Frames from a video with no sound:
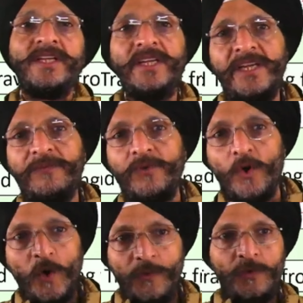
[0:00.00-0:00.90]

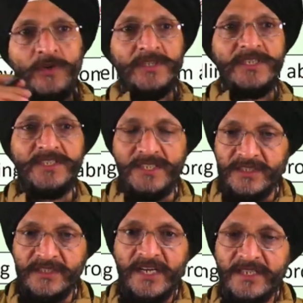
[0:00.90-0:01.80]
inflow of foreign exchange.
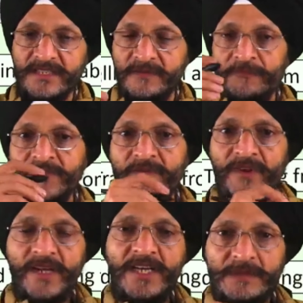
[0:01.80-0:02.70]
That is,
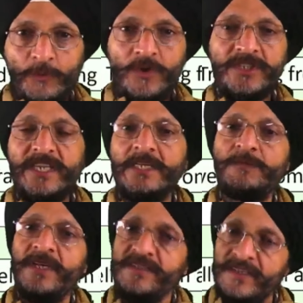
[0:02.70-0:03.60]
when exports take
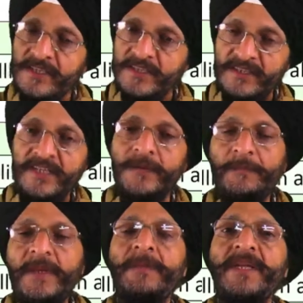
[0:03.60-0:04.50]
place, there
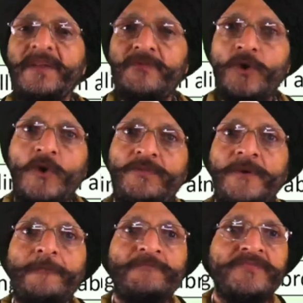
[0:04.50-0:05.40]
may be inflow of
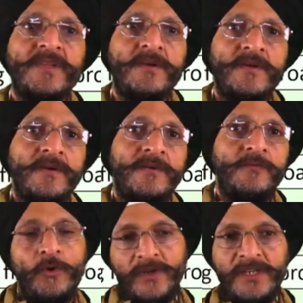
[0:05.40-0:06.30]

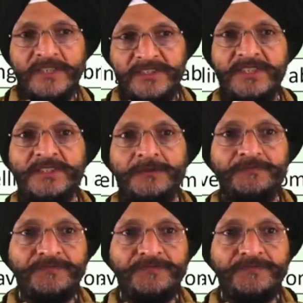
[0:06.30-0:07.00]
foreign exchange.